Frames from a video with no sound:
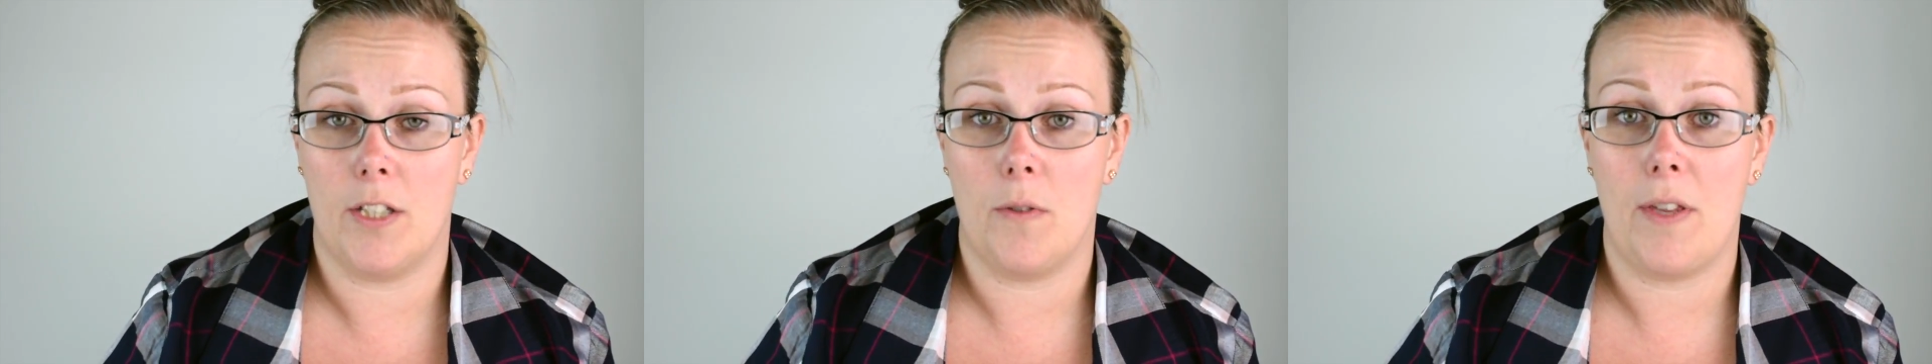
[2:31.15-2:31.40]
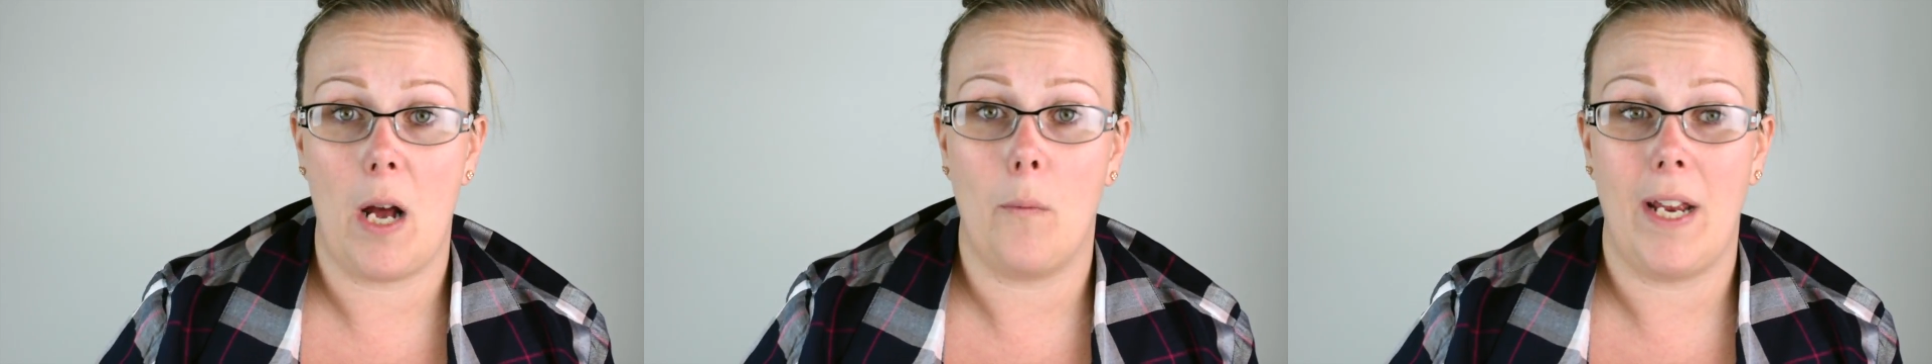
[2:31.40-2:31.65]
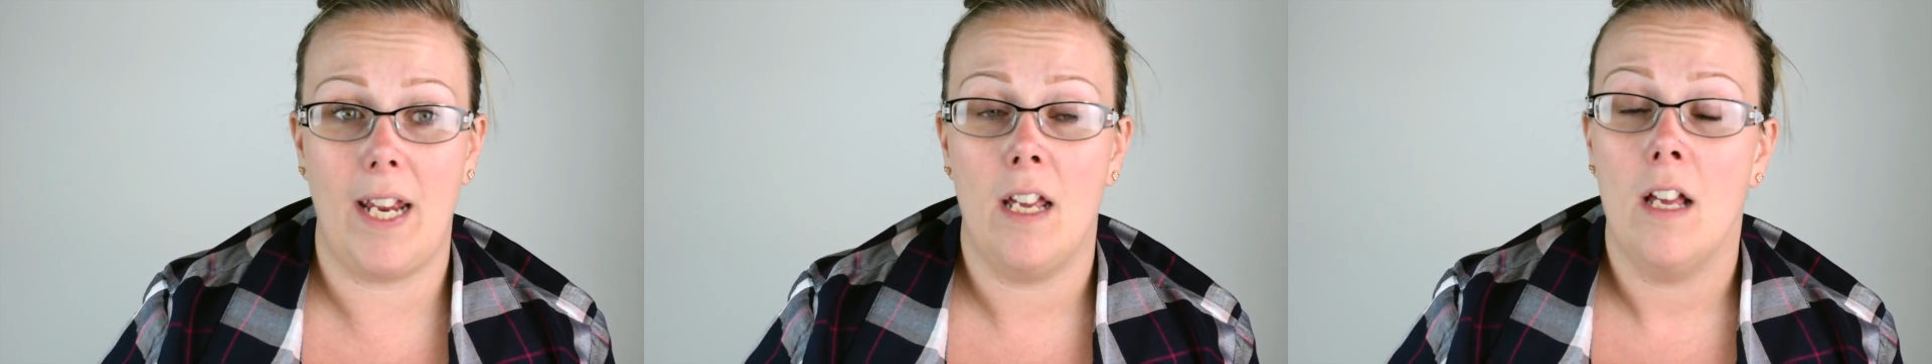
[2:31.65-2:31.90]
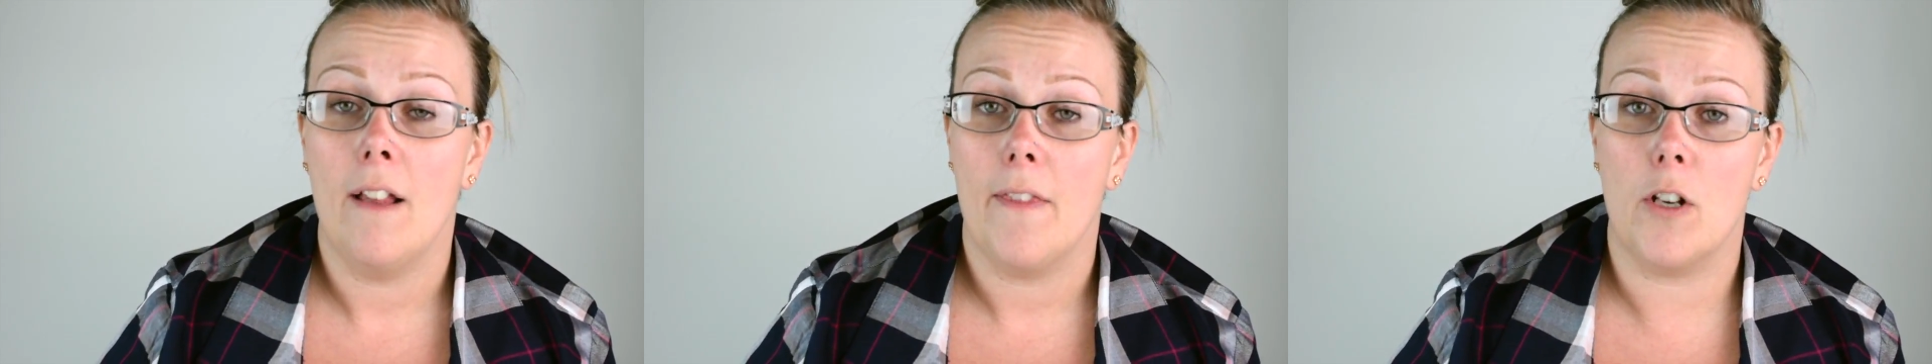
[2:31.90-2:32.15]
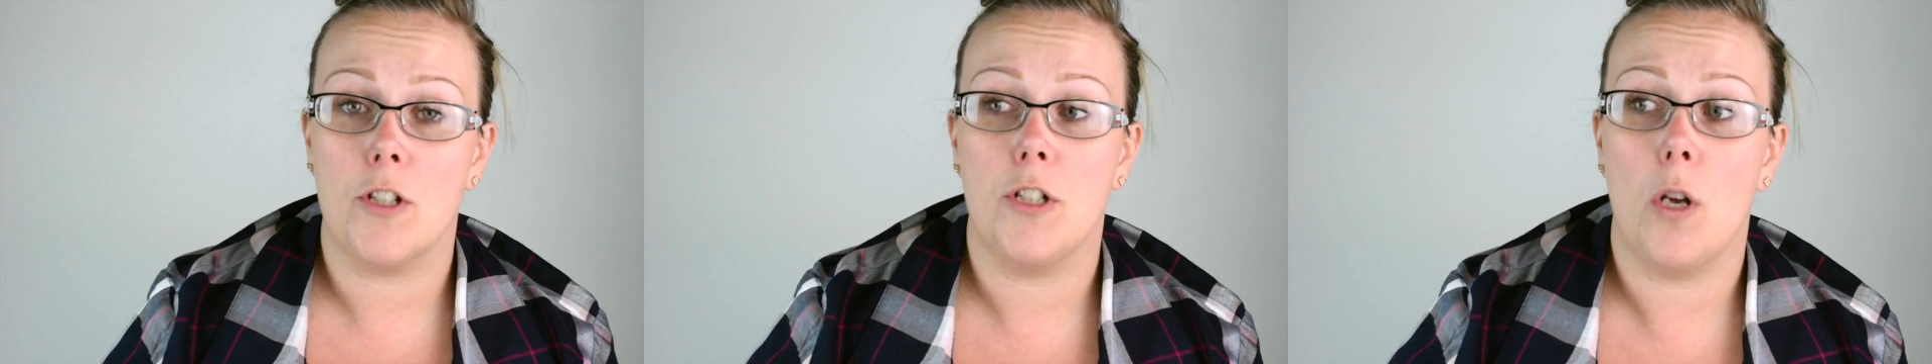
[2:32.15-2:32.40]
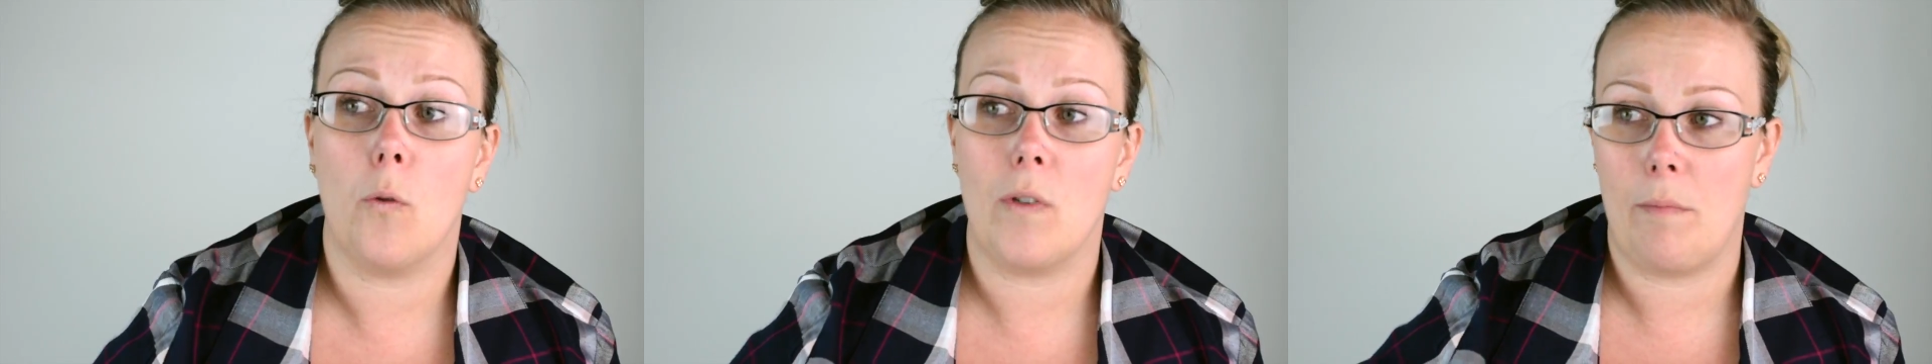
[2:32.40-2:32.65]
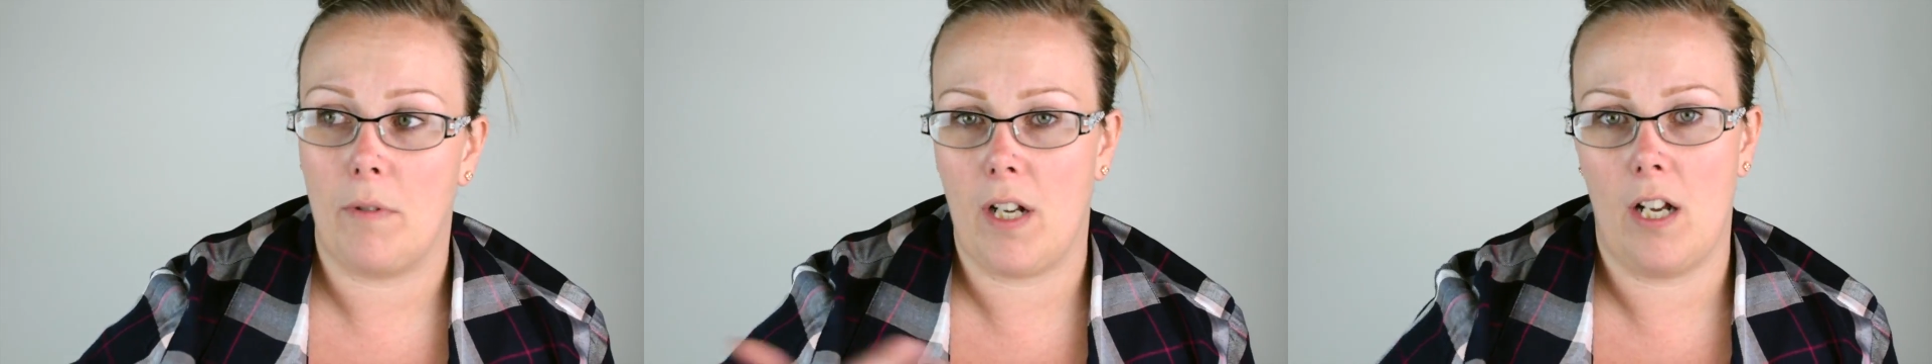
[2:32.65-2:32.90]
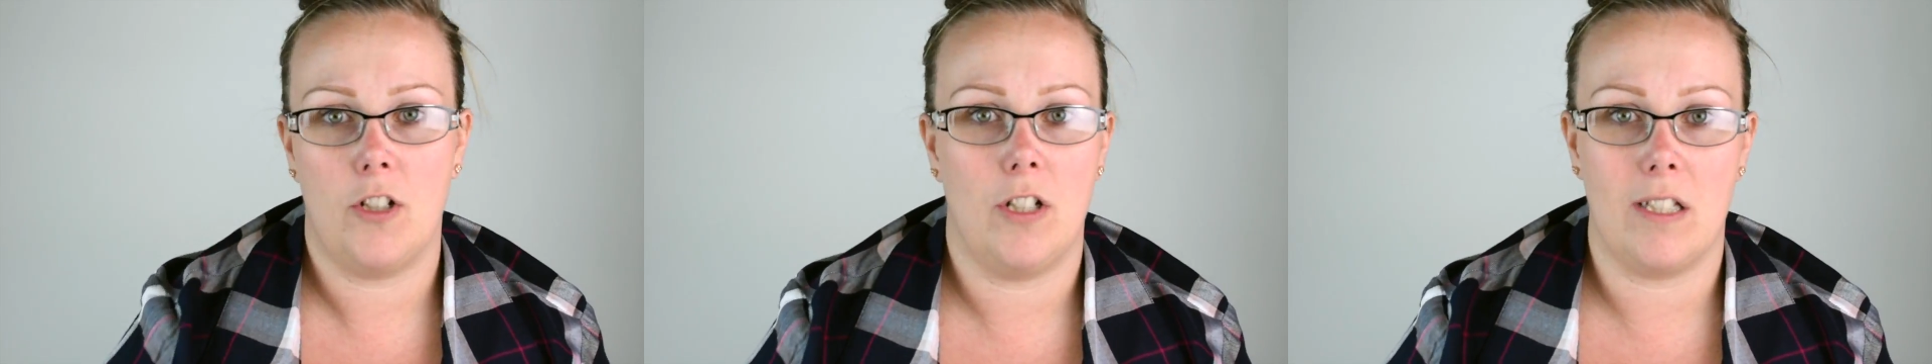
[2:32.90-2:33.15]
so that way there's no
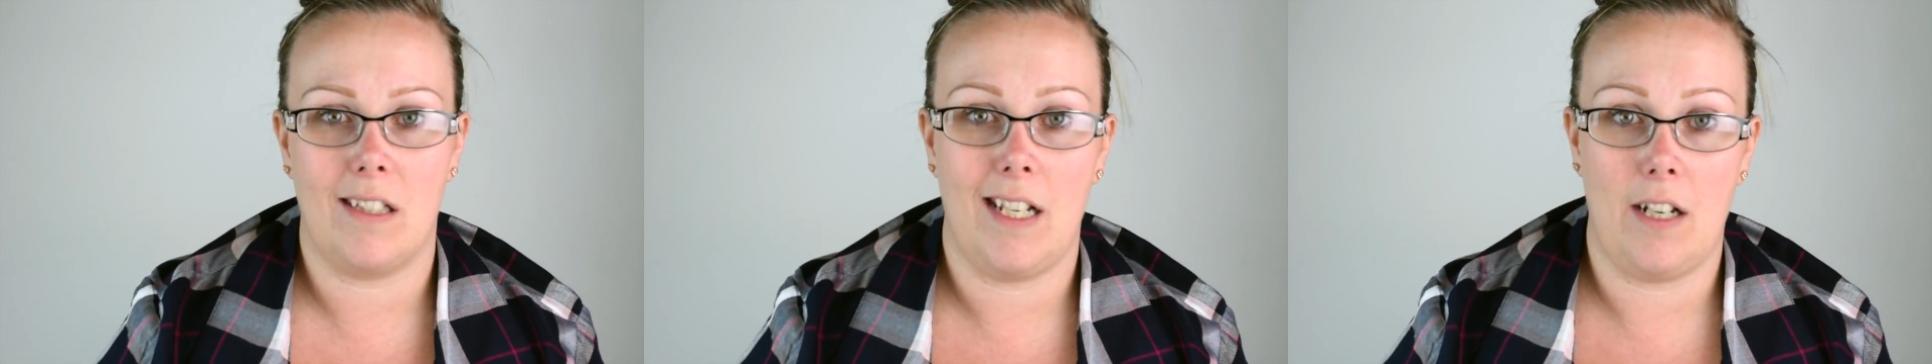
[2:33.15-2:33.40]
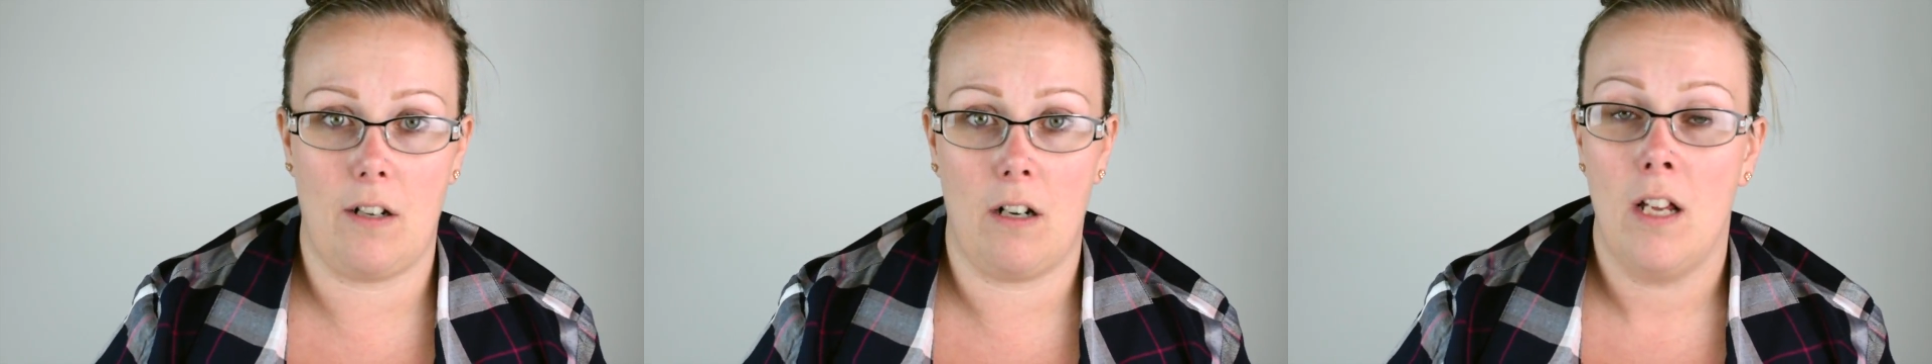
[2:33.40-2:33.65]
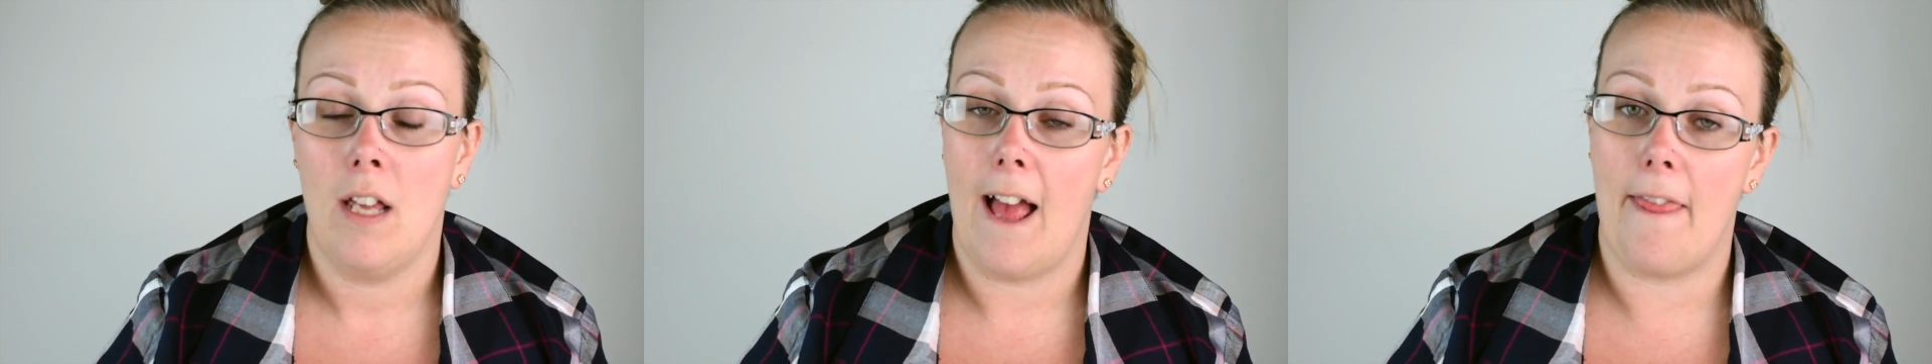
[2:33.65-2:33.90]
repercussions later